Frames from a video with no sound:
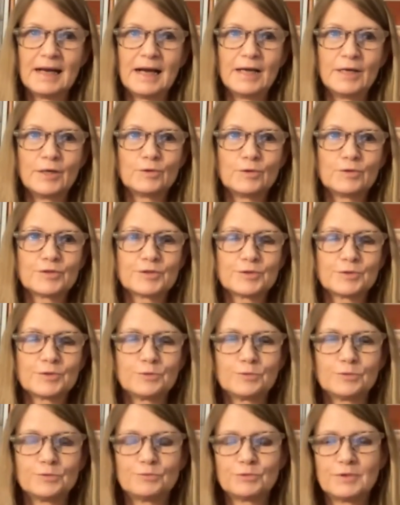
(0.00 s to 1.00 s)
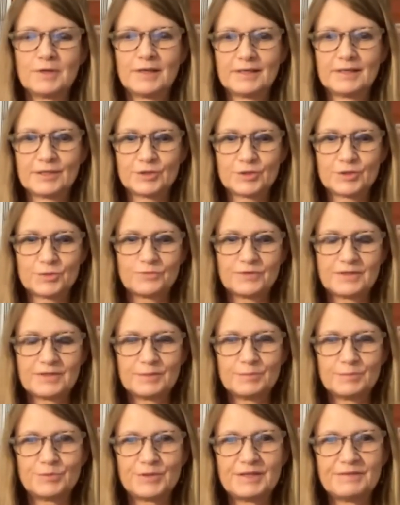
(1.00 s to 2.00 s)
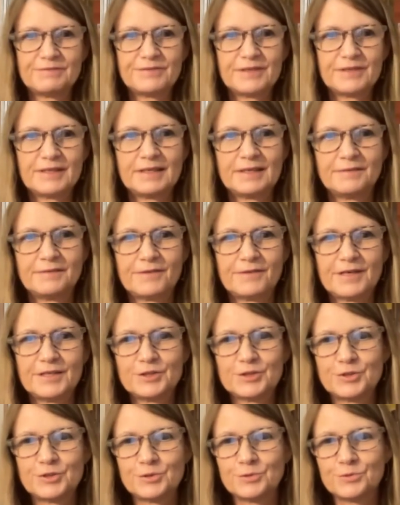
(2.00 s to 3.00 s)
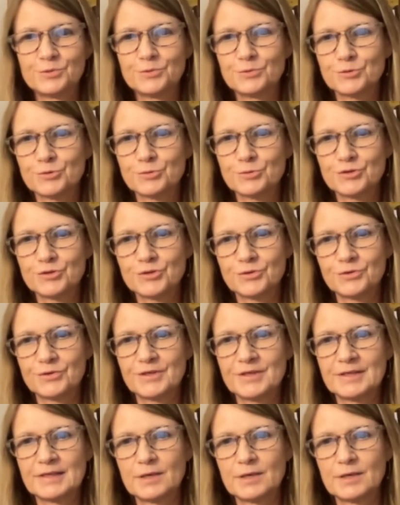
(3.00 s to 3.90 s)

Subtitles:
I also would like to very briefly invite you to join